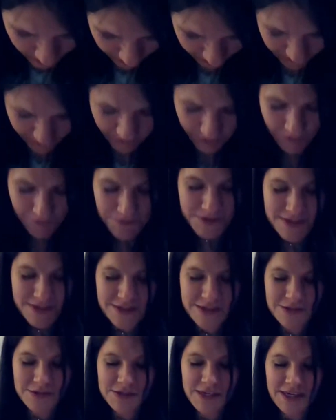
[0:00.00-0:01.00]
I don't know if
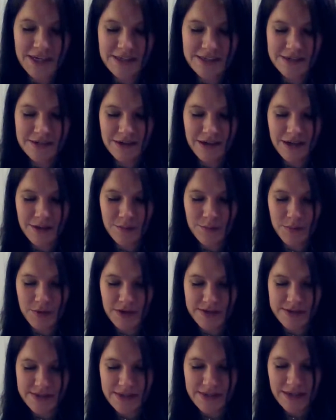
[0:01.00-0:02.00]
this is your taste or not,
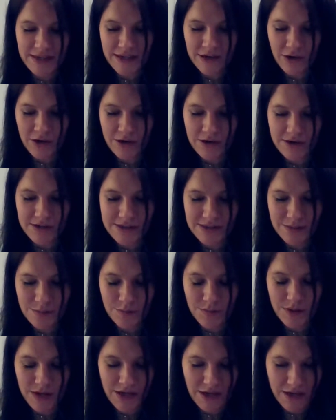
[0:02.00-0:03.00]
but it's like an
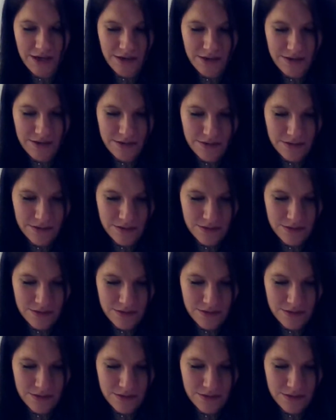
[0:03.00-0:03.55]
artisan made